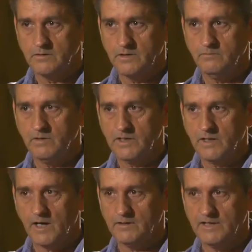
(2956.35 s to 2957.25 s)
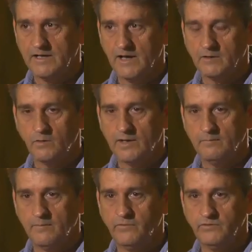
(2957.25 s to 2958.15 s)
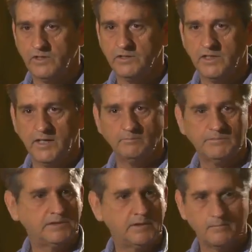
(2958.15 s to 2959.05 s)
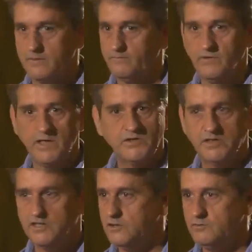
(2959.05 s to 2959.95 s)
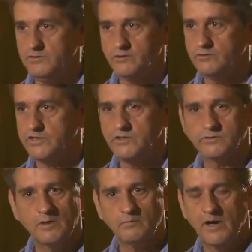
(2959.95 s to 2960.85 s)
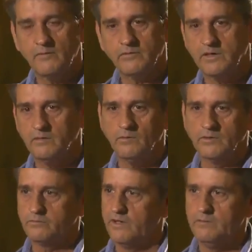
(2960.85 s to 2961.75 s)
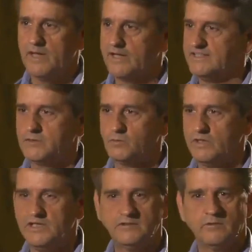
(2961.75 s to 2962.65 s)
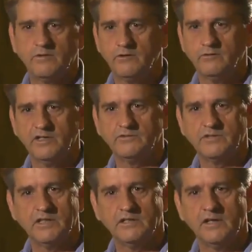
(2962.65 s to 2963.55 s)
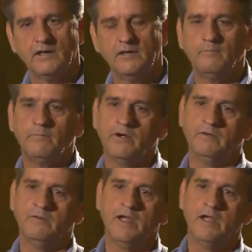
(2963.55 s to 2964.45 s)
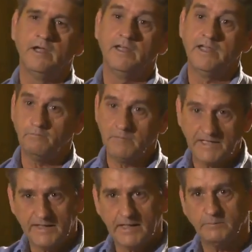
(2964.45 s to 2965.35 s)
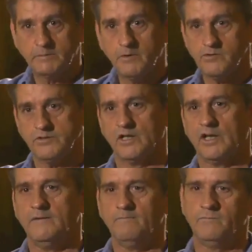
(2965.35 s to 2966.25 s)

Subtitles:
He got acquainted with Eugene Debs at some convention in New Jersey or somewhere, I forget it was, way back in the 20s or 30s. He'd gotten up there, and he had met Debs personally.